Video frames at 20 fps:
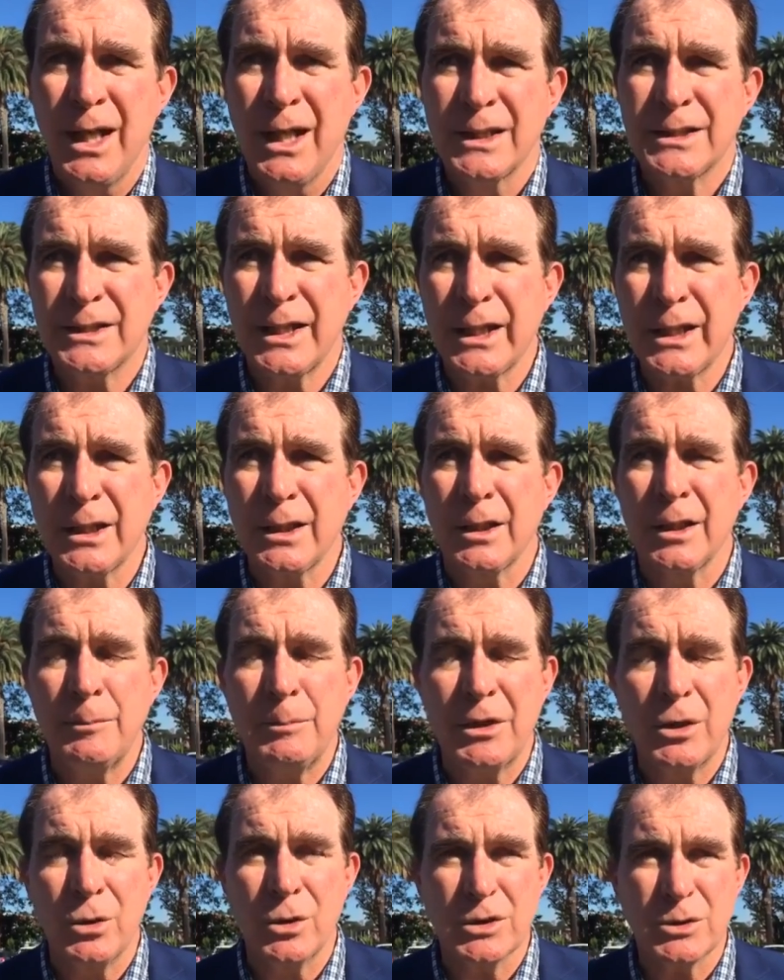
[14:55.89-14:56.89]
Secondly,
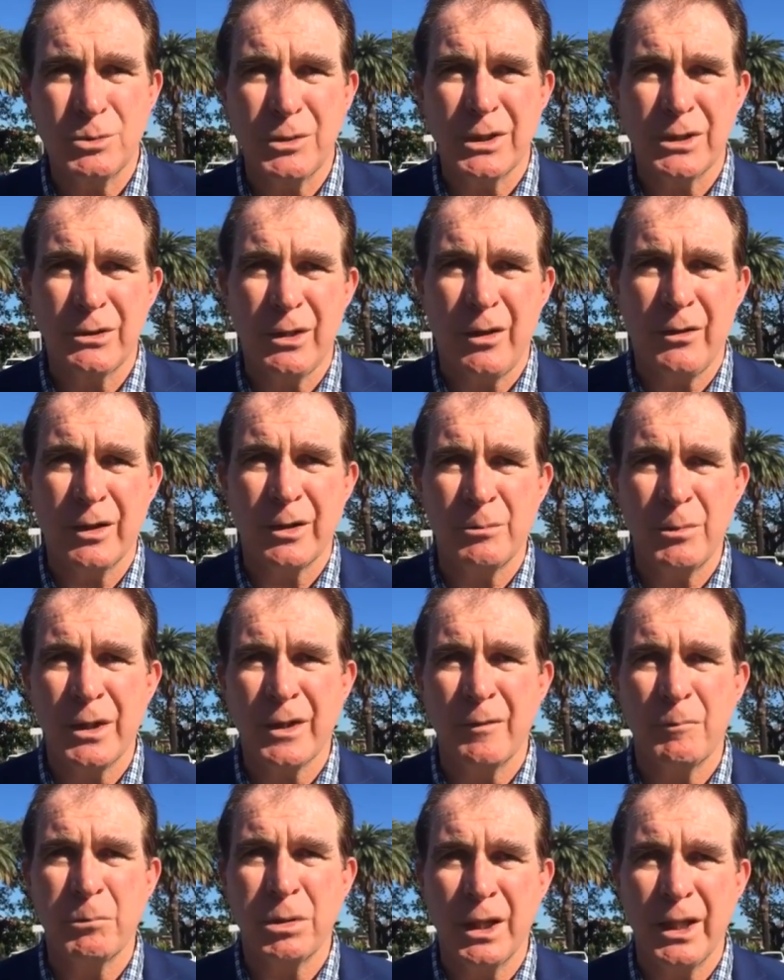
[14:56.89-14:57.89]
because we're growing
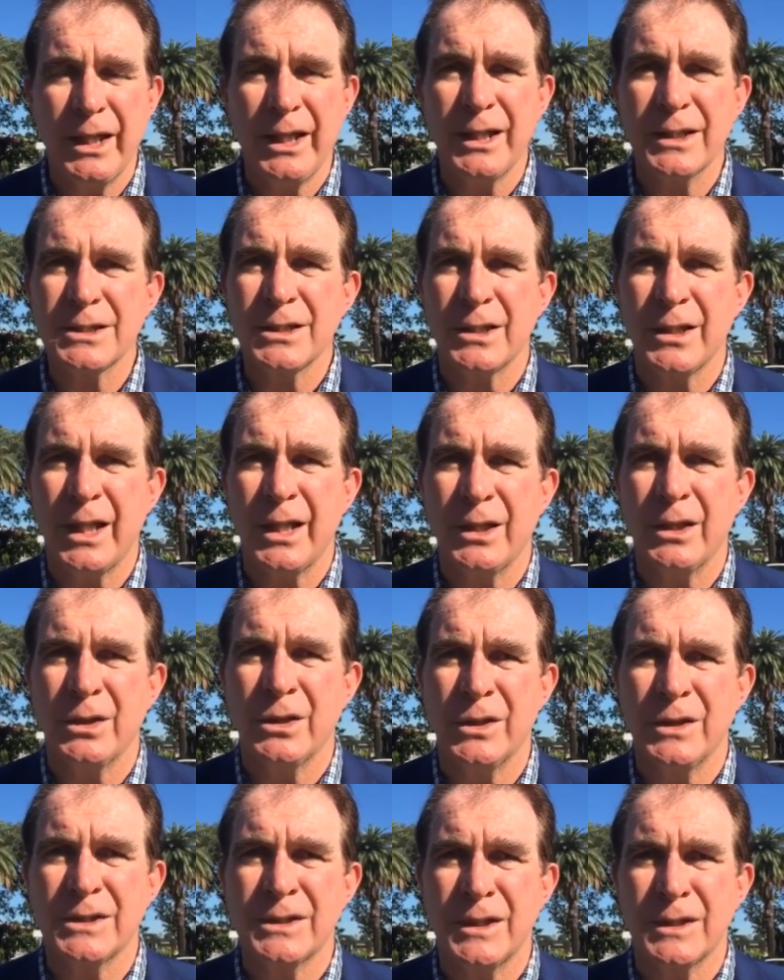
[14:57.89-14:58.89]
better plants and that in
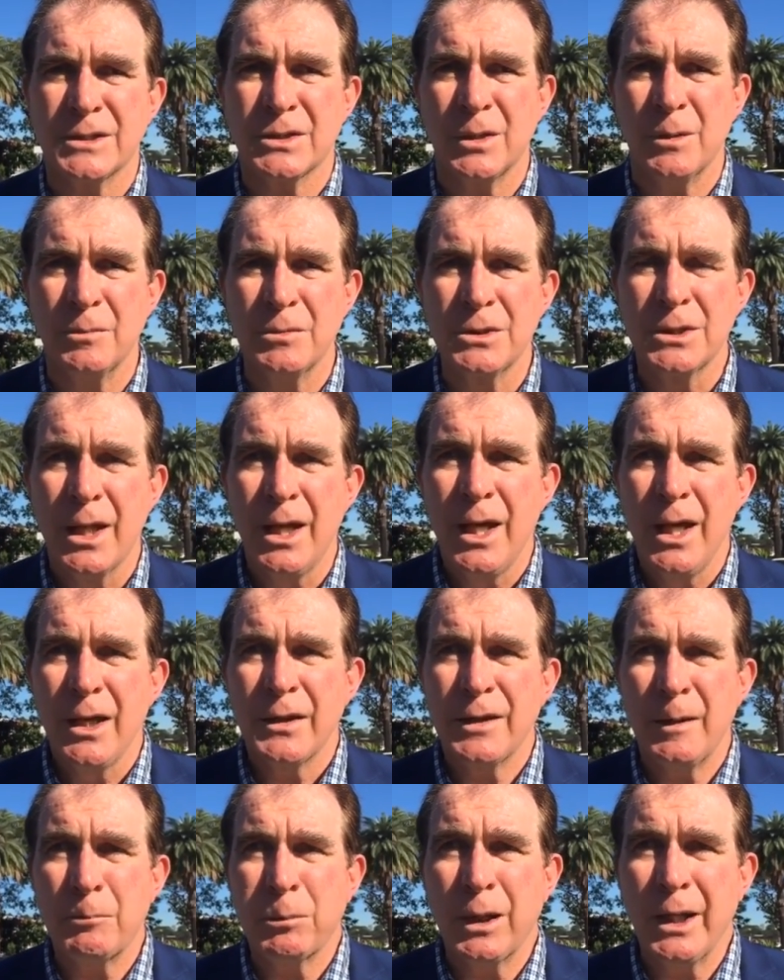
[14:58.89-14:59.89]
these systems,
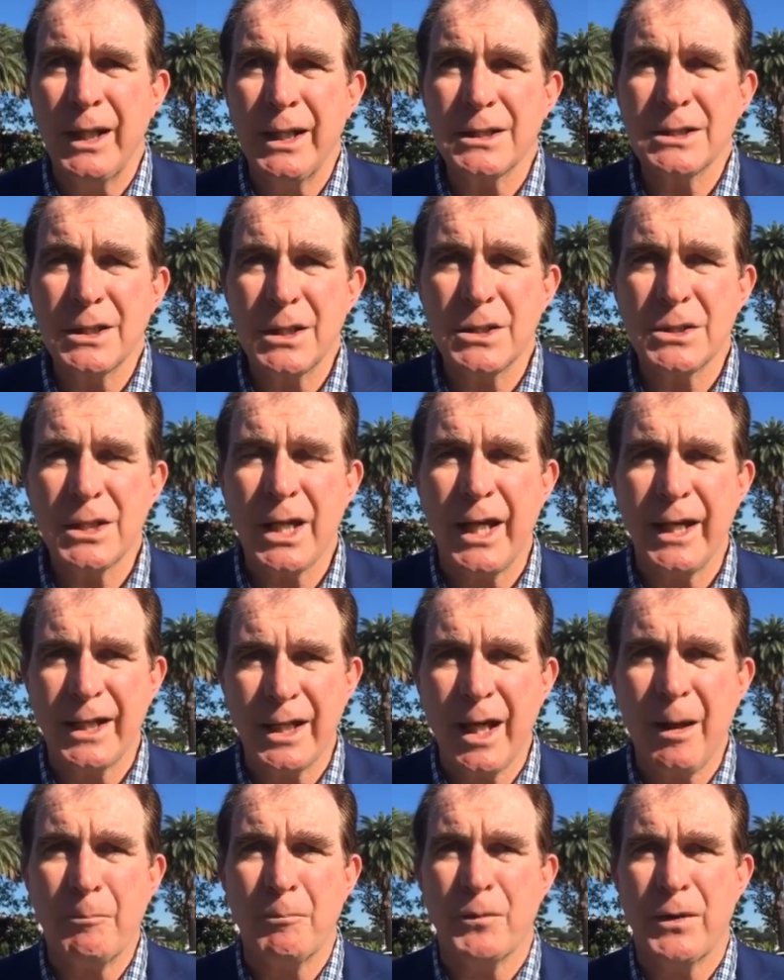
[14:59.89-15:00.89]
the plants can take
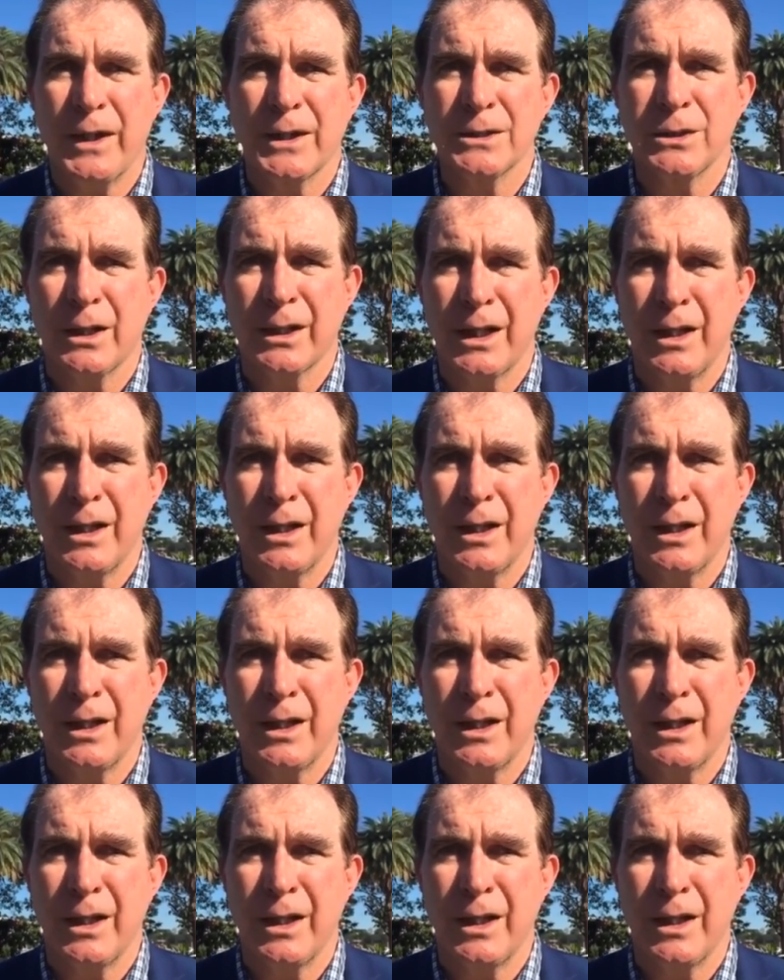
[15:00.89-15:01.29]
up things like